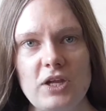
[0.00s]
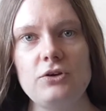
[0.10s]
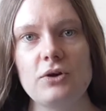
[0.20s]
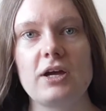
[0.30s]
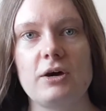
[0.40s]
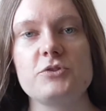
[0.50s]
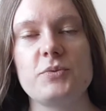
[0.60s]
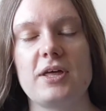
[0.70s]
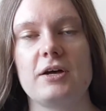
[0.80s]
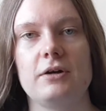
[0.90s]
you know, it comes
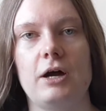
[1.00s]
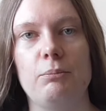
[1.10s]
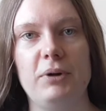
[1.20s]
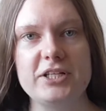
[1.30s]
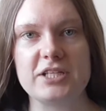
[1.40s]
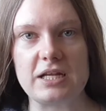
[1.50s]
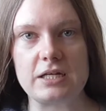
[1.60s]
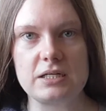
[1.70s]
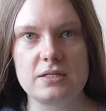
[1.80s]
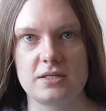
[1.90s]
with a, a
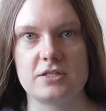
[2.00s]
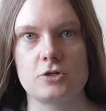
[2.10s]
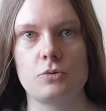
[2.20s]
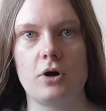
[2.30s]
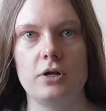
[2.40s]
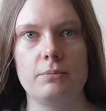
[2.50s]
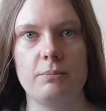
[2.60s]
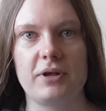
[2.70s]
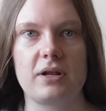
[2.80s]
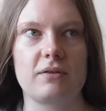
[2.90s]
button to sew on,
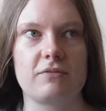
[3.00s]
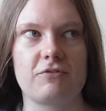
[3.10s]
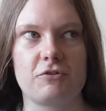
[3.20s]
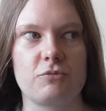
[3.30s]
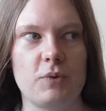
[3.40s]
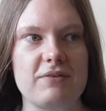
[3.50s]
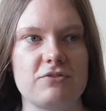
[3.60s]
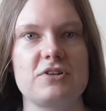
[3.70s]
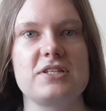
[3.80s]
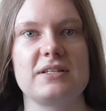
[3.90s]
but for
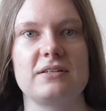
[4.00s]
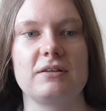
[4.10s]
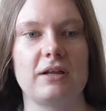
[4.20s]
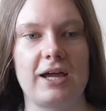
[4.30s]
whatever reason,